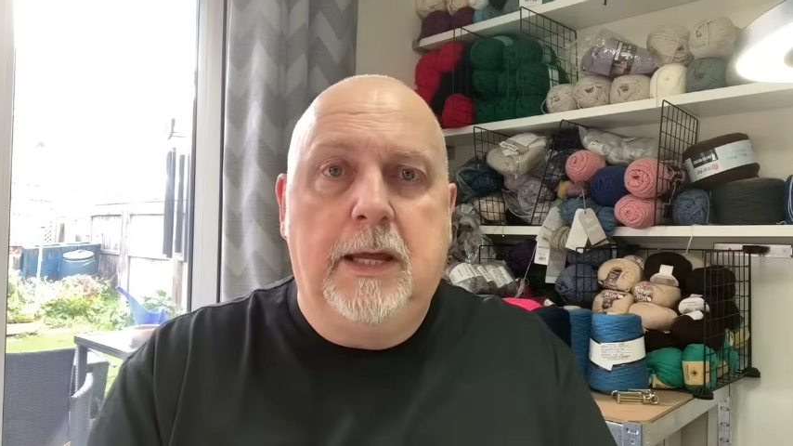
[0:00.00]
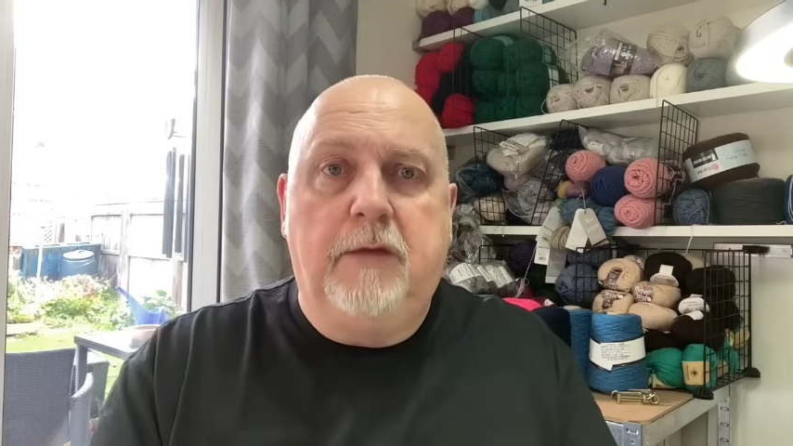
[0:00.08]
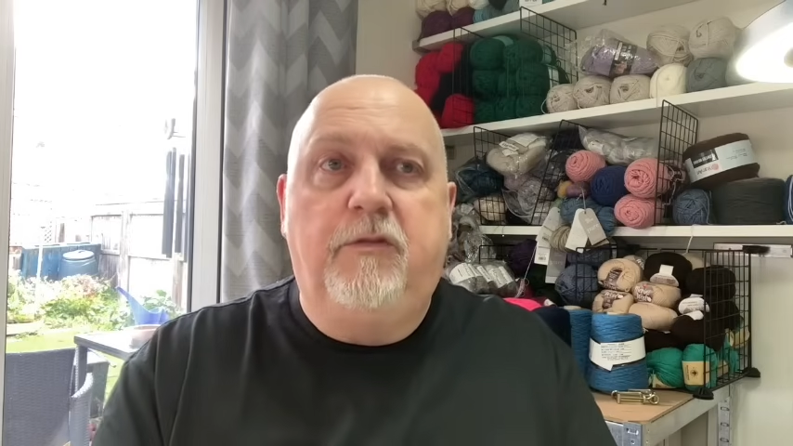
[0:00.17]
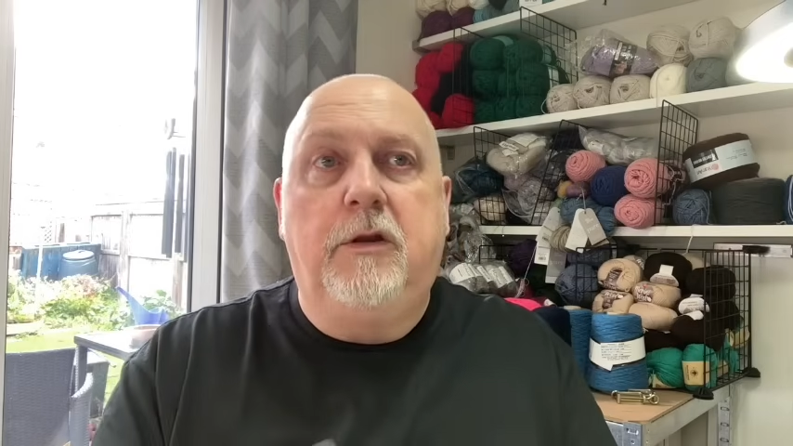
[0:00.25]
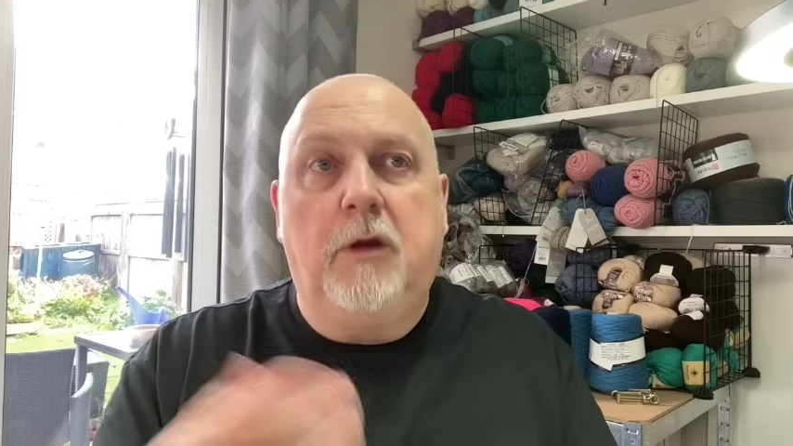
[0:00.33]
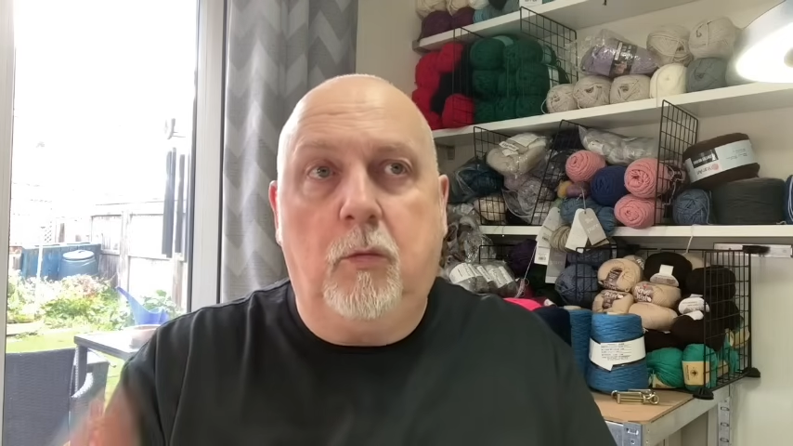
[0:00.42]

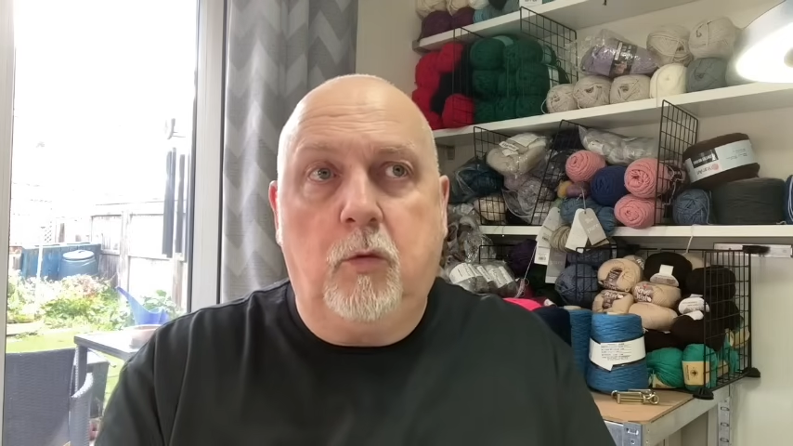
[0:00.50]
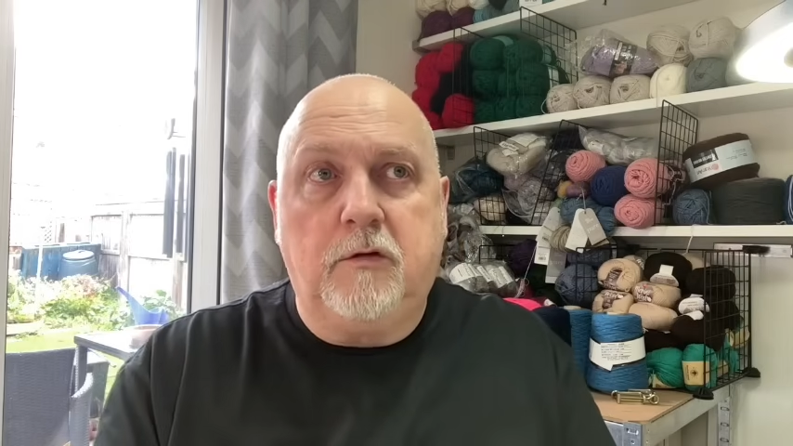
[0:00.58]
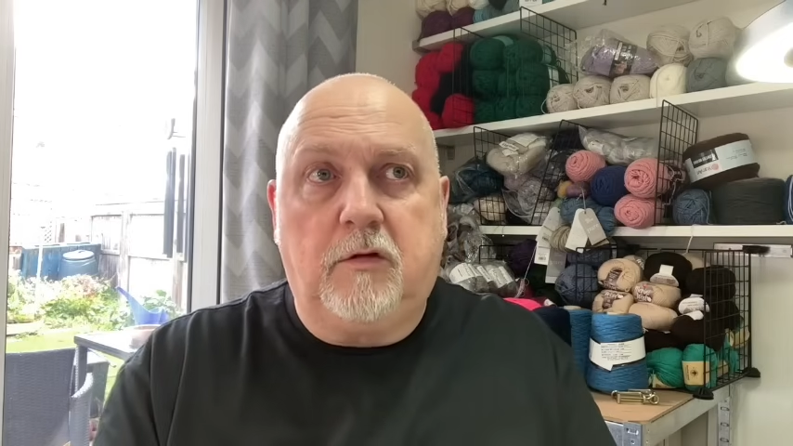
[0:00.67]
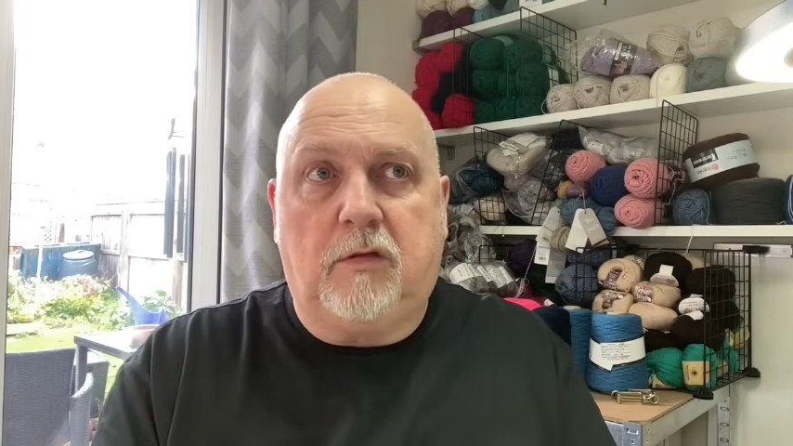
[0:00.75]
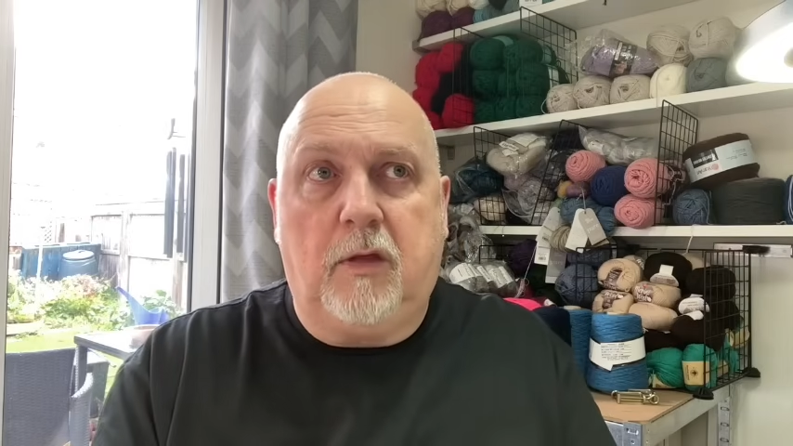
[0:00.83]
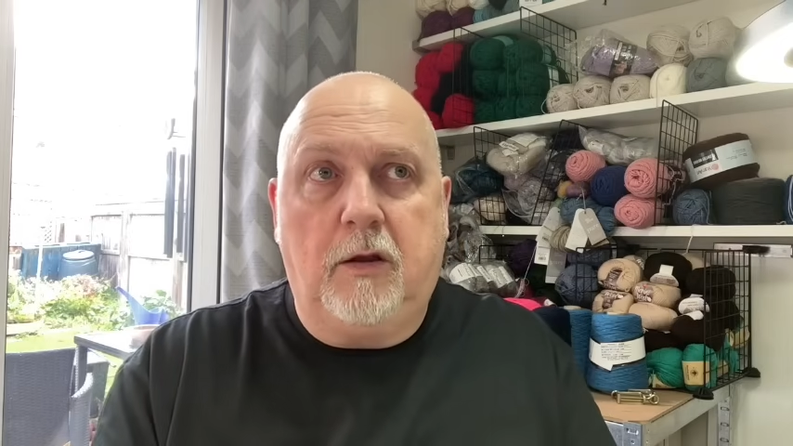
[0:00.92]
If you don't want
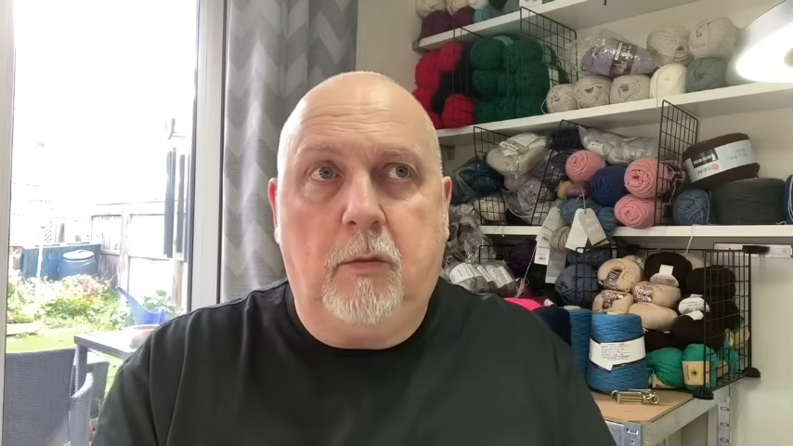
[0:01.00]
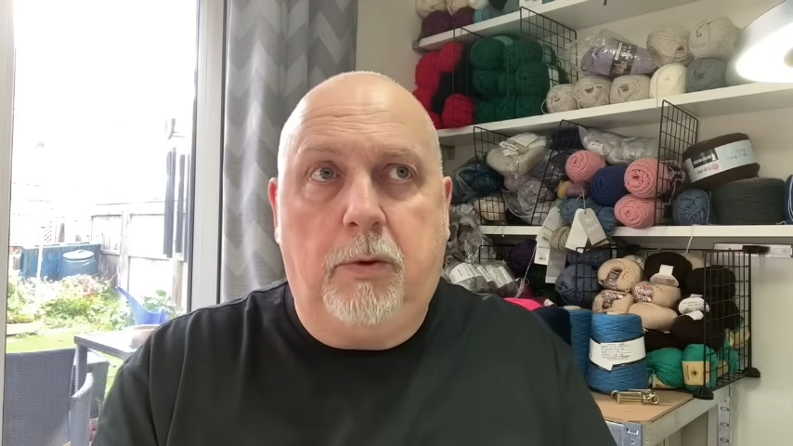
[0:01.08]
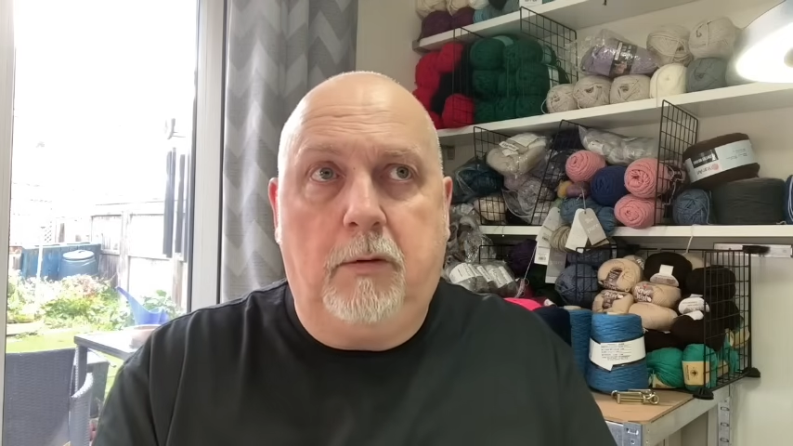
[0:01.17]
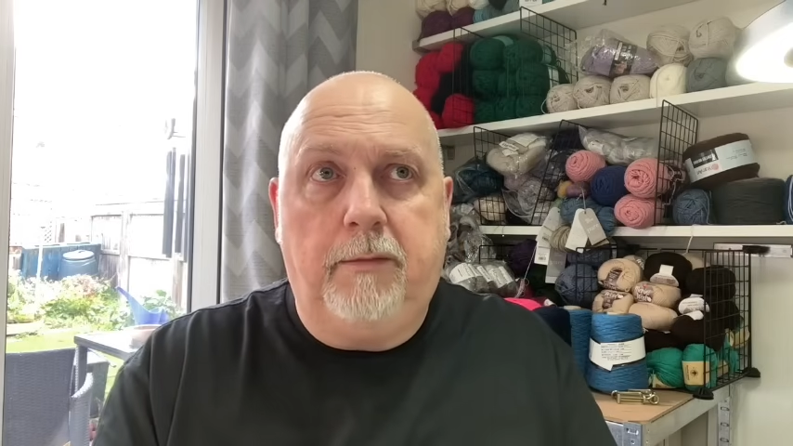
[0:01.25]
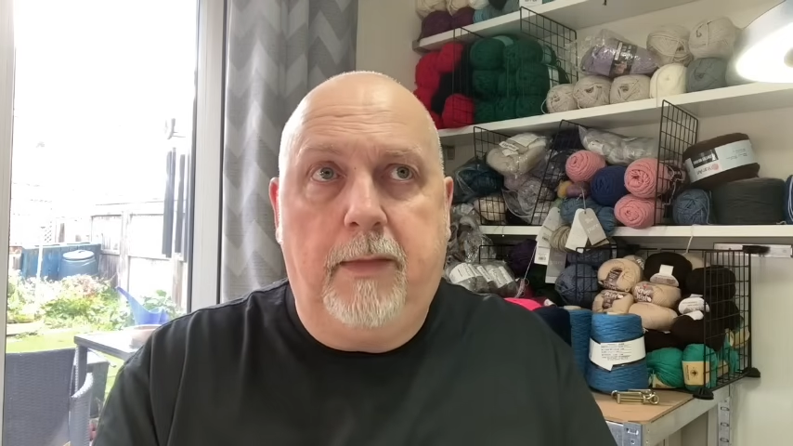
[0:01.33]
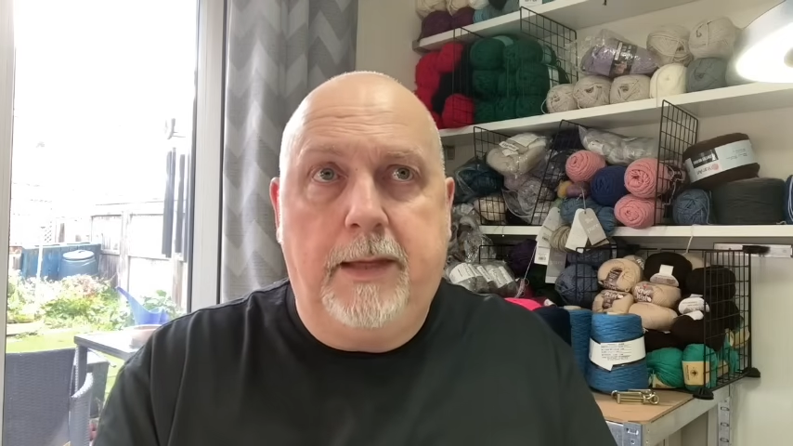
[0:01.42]
to sign up
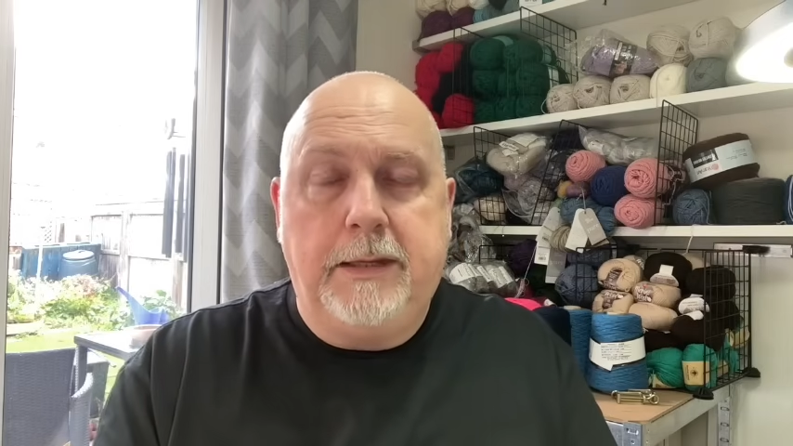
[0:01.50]
on there,